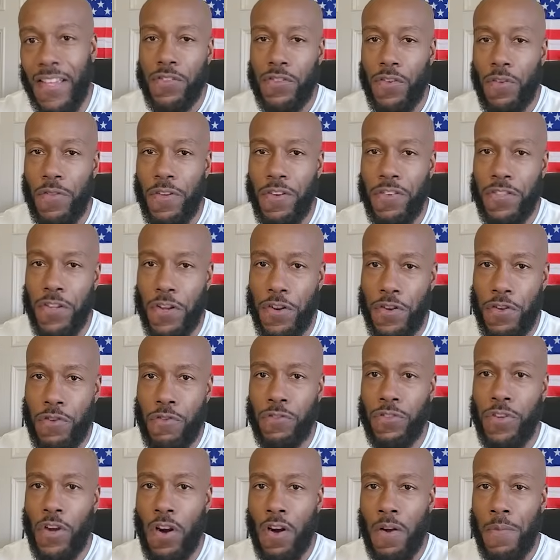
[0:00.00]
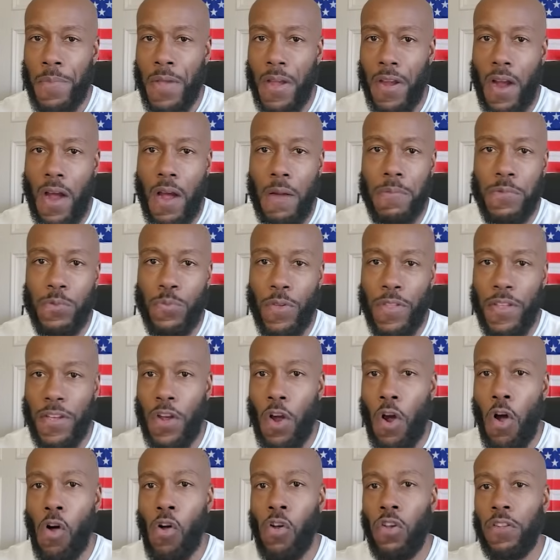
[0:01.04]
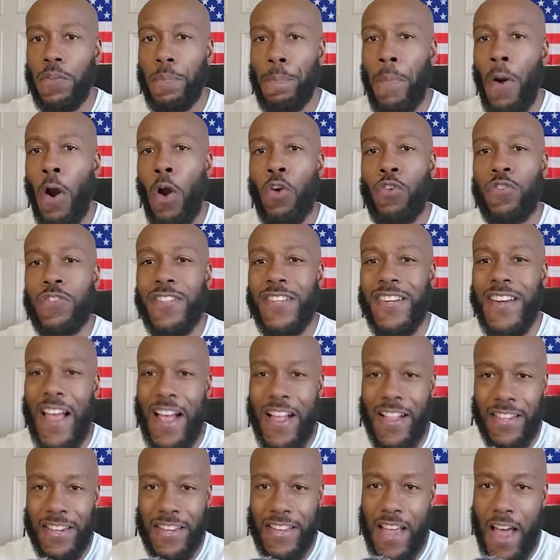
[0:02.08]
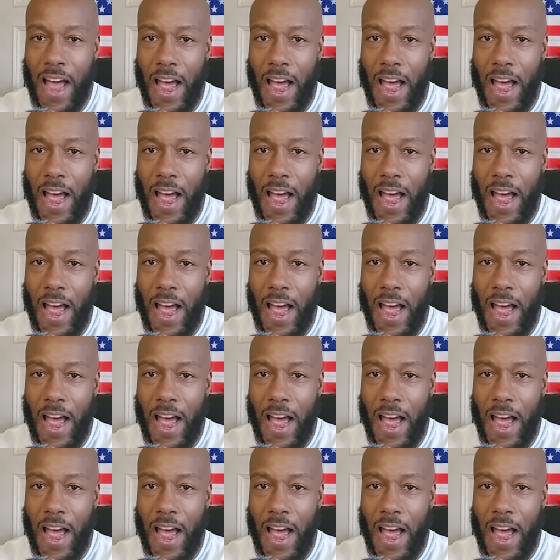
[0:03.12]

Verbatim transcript: So there's a new term that comes with it called personality